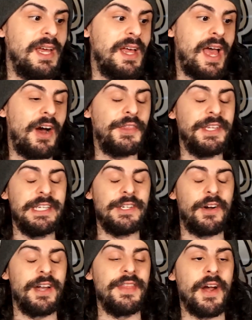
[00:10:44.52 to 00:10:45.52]
LTDs
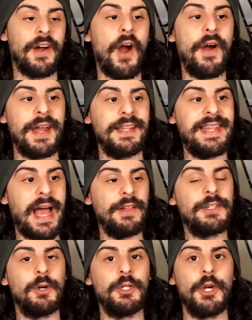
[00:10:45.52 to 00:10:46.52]
are in there. All right, now
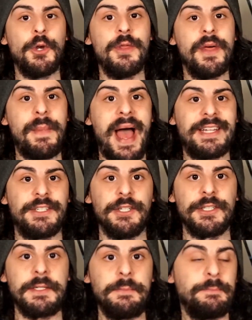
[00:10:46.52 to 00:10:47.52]
let's go show you the Masters.